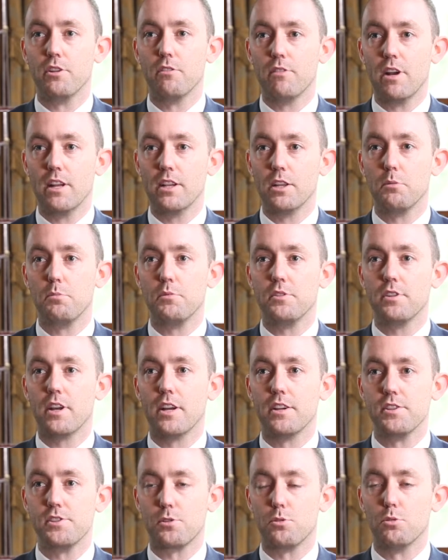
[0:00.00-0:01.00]
developed
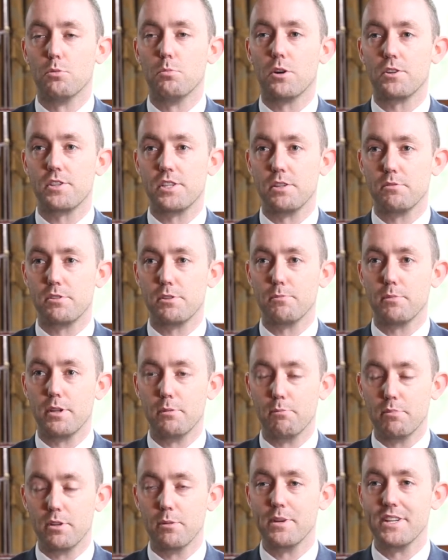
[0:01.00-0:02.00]
a Schoolbox
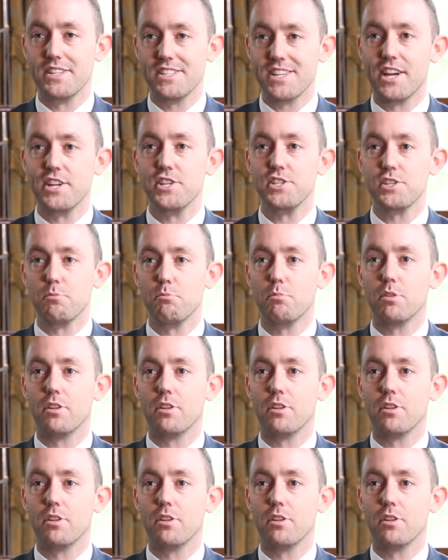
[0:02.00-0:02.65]
implementation